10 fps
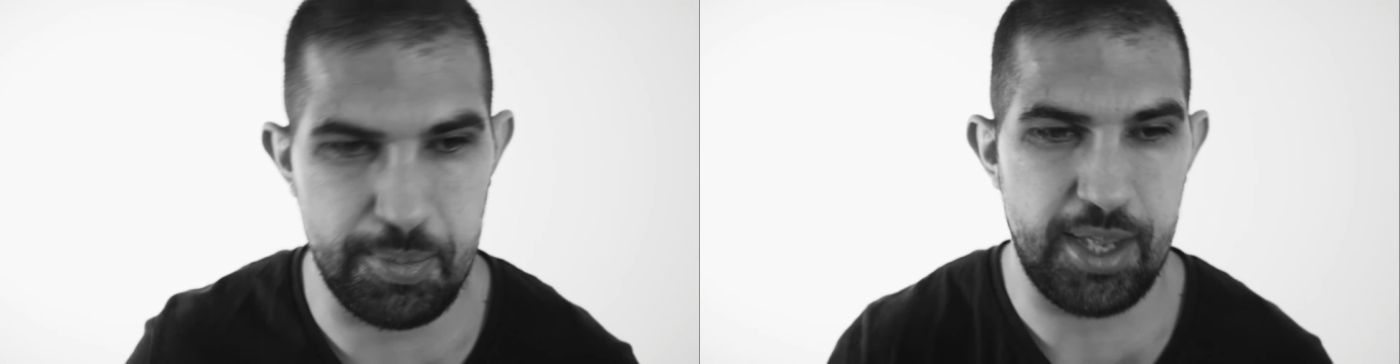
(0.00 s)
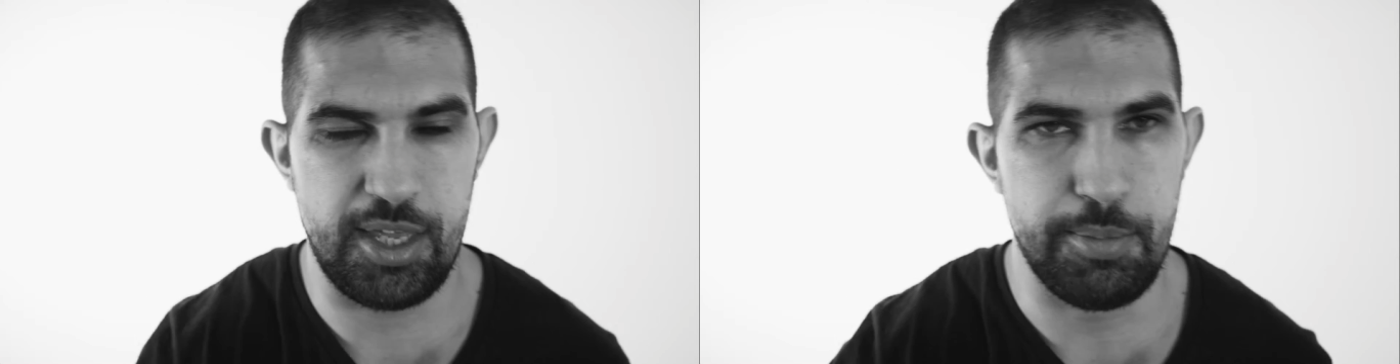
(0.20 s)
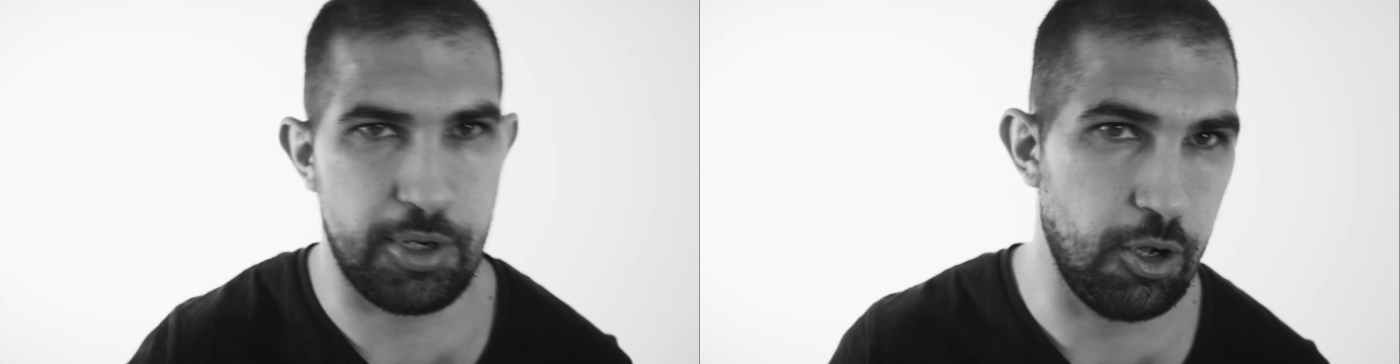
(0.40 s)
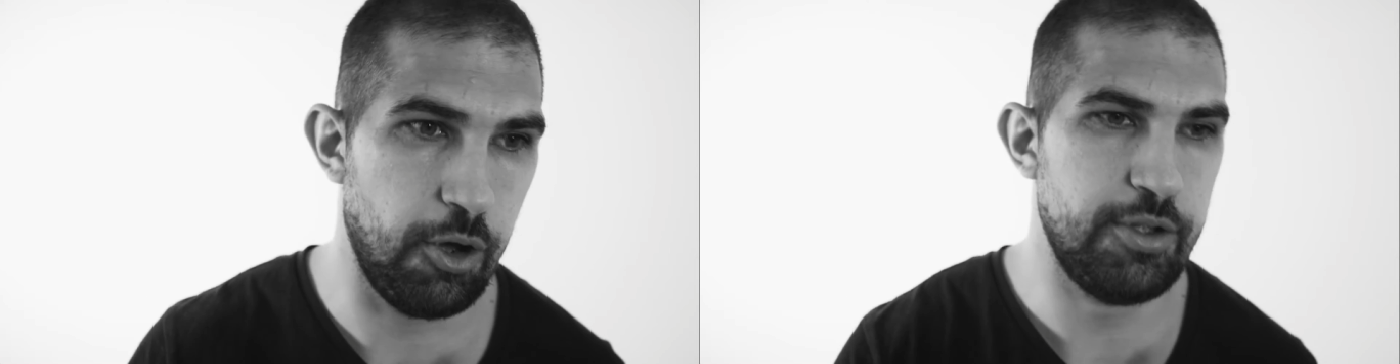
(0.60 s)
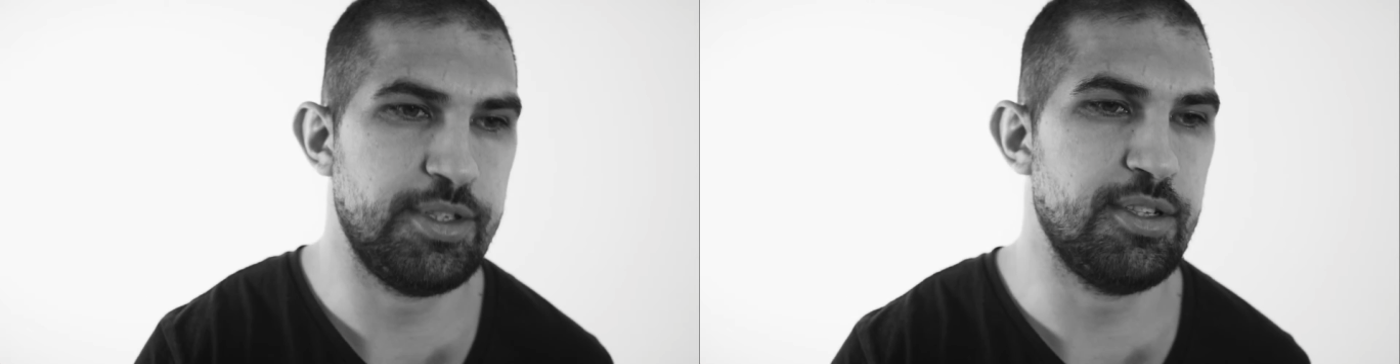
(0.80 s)
packing my
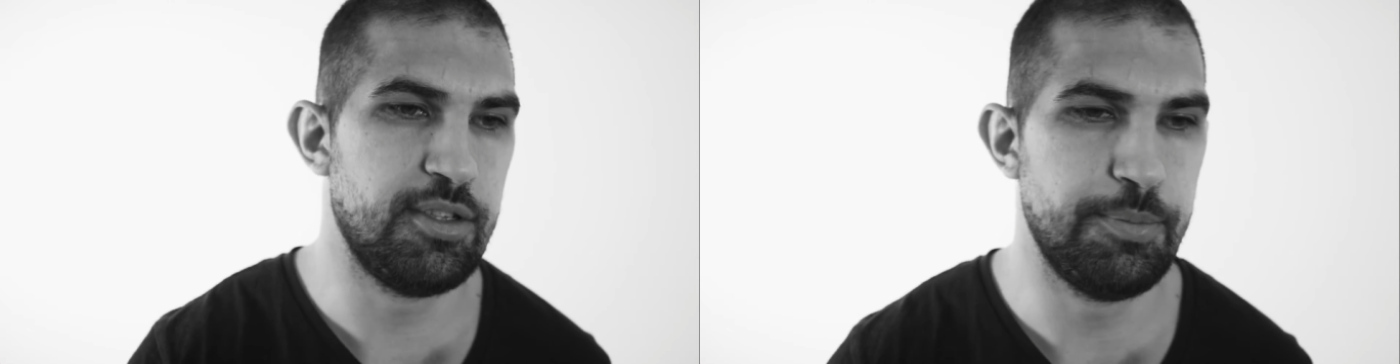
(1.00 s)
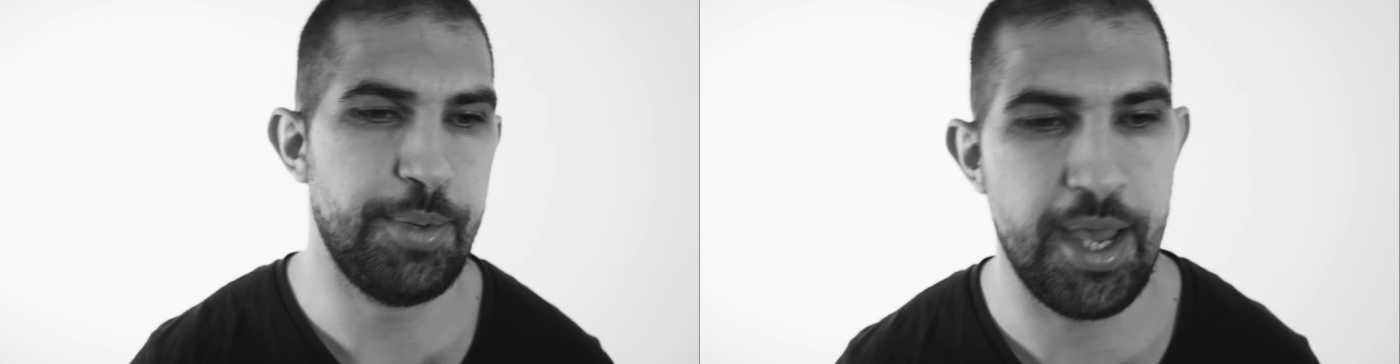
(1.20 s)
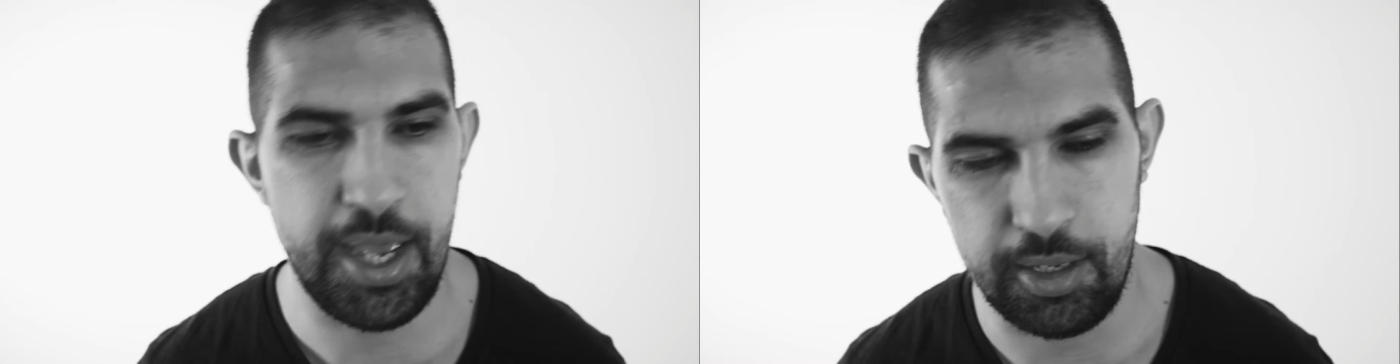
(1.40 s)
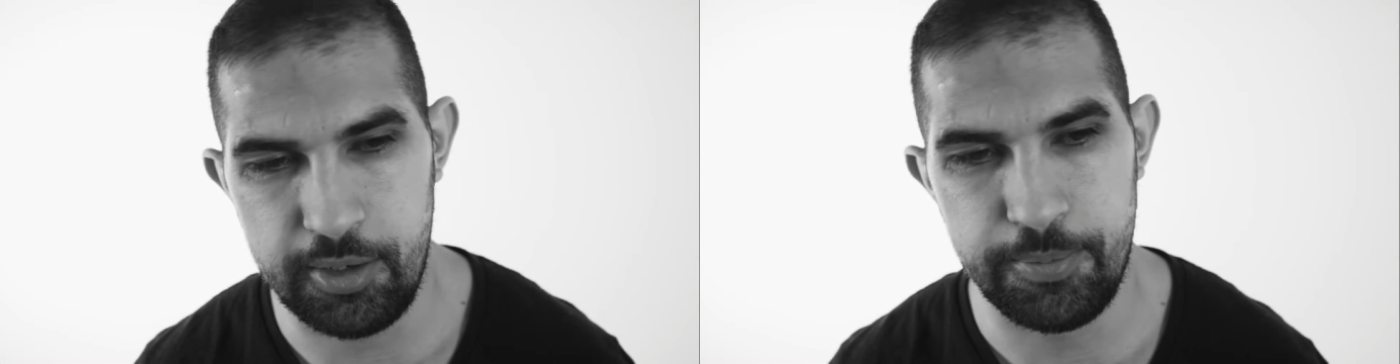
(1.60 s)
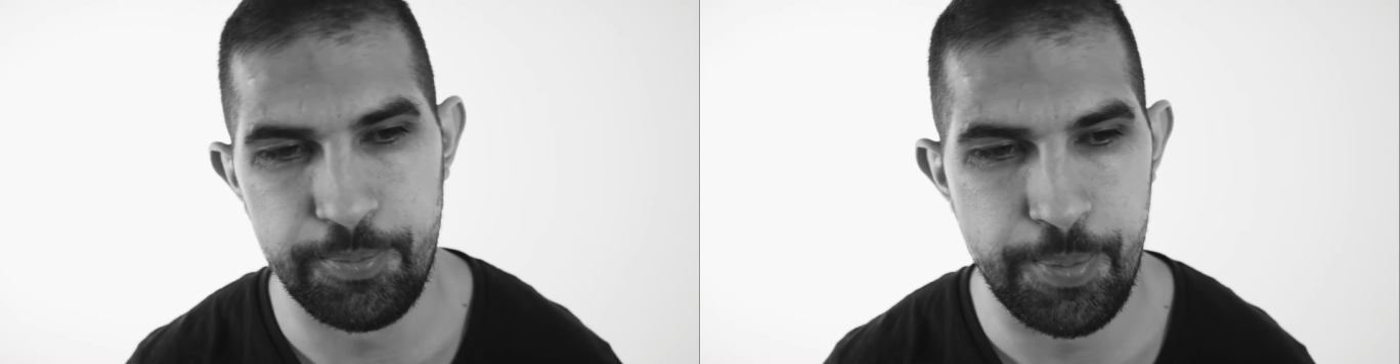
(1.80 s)
clothes into the bag,
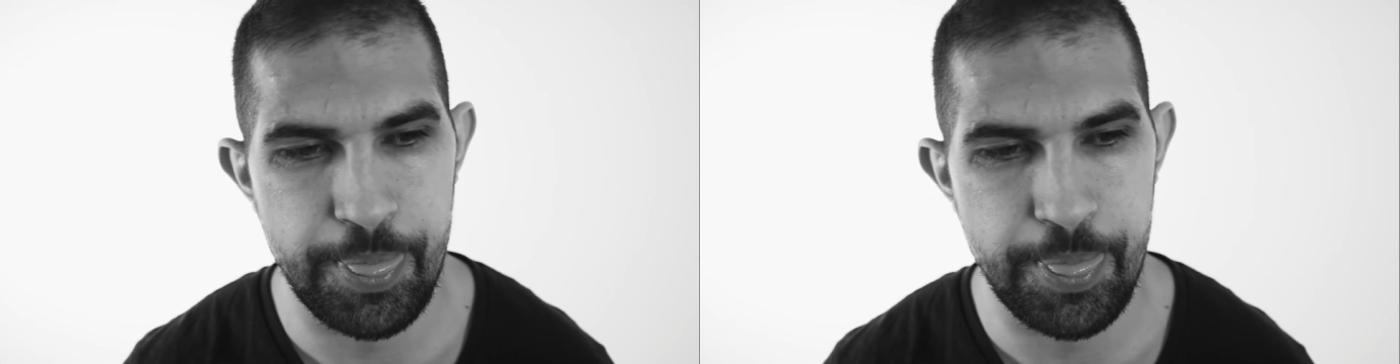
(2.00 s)
and